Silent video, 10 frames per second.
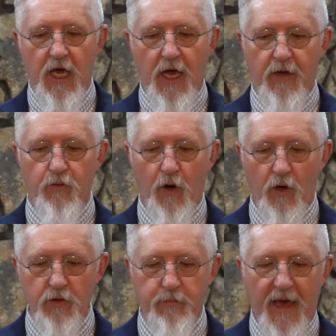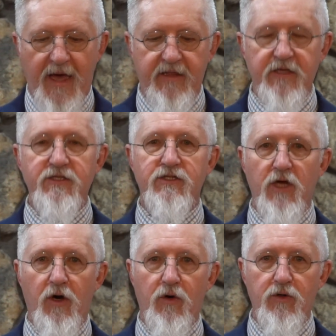and rolled back the
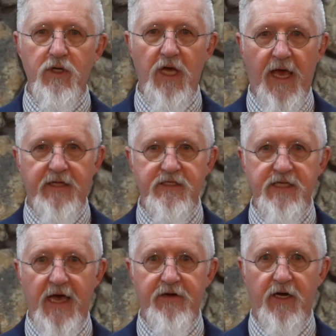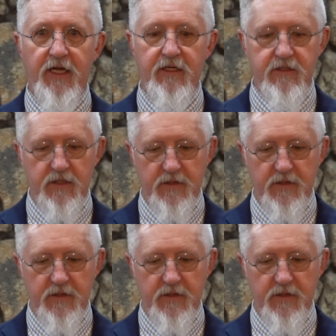stone and sat on it.